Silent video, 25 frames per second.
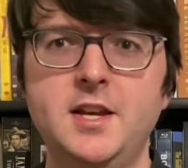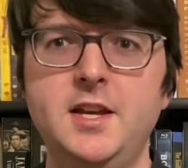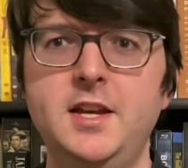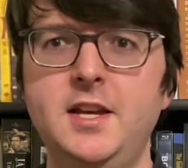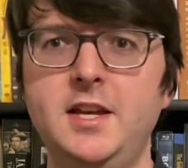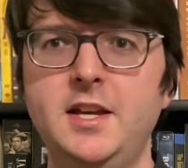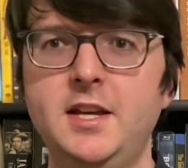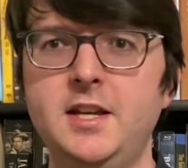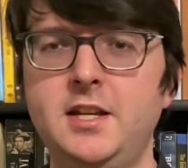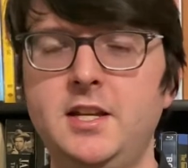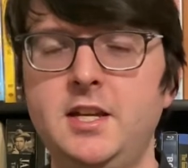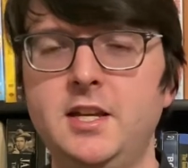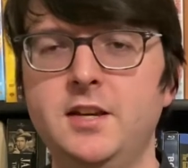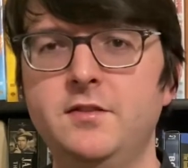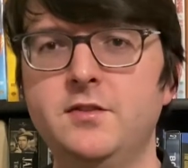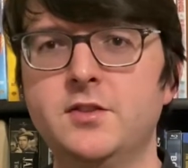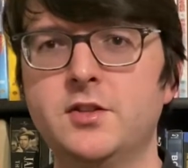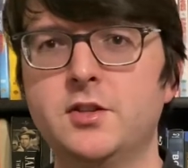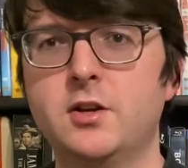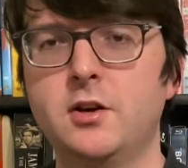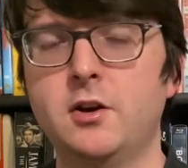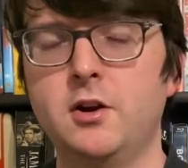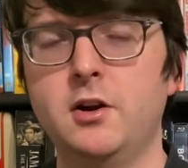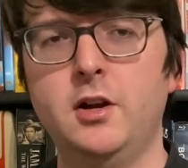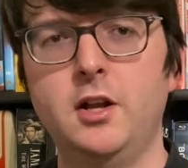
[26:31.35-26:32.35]
it gives
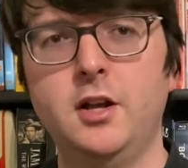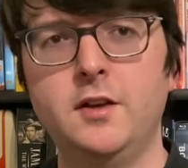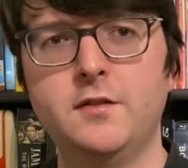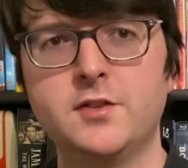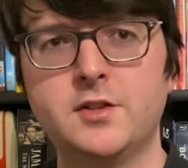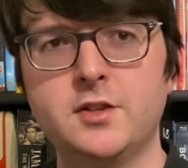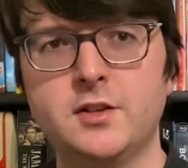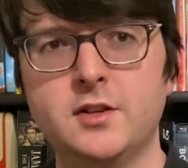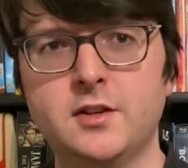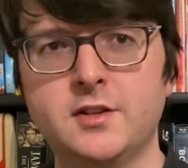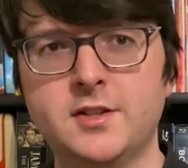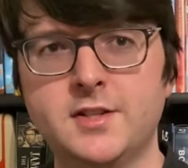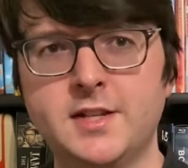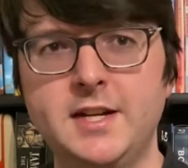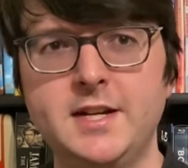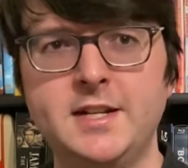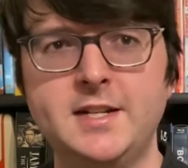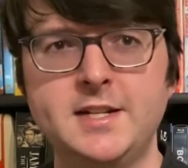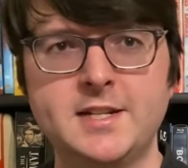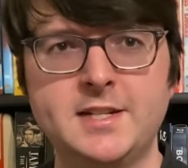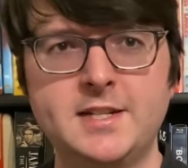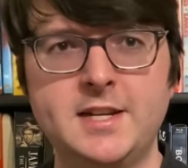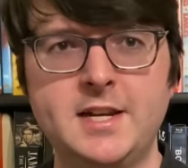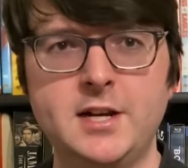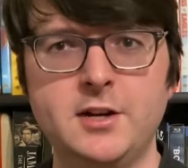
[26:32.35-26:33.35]
Karloff's
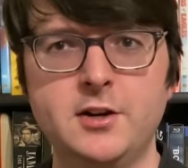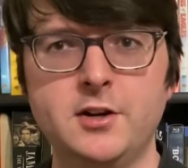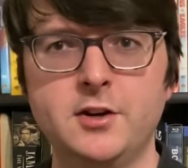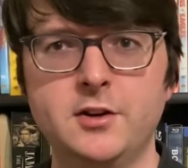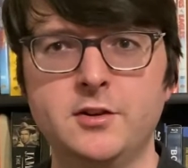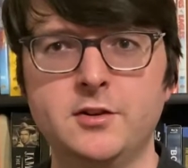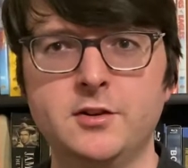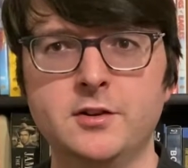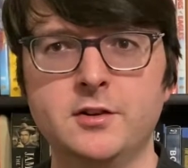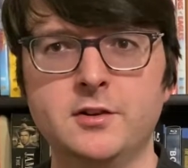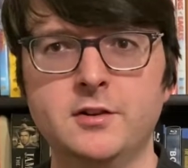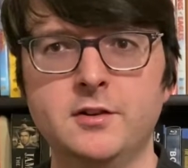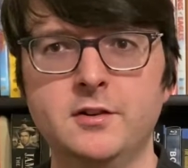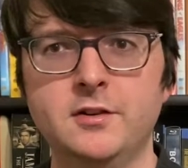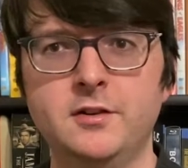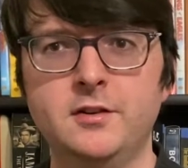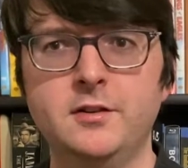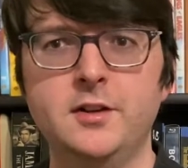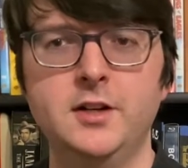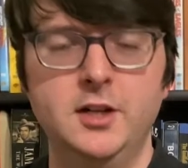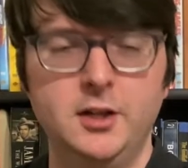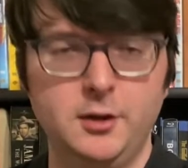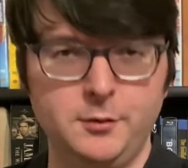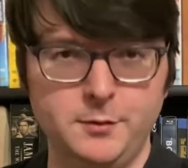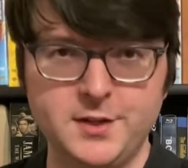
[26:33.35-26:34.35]
scientist character
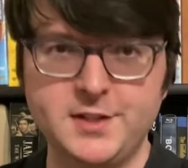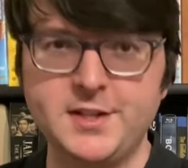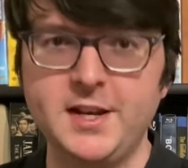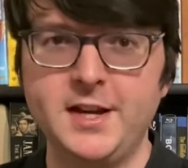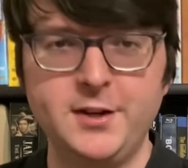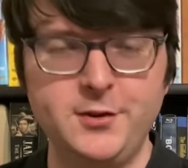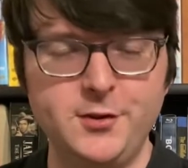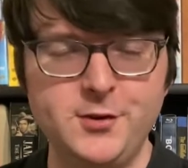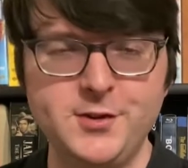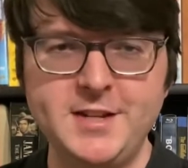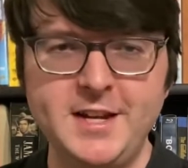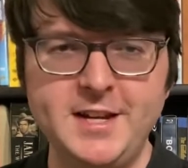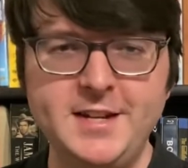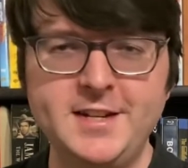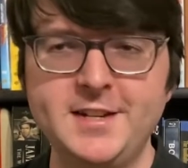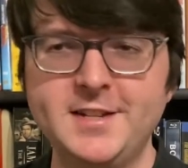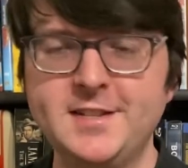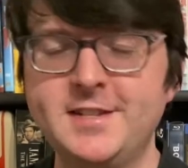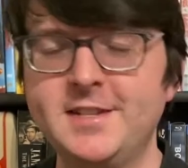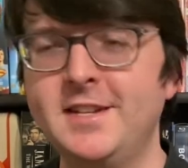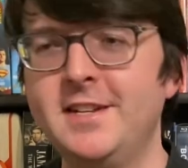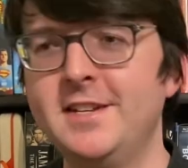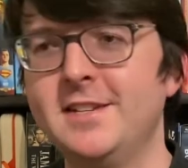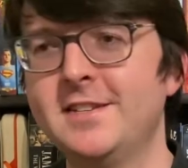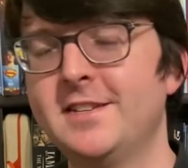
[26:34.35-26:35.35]
homicidal
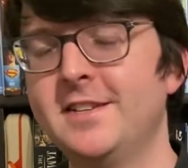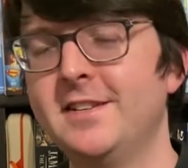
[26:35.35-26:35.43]
tendencies.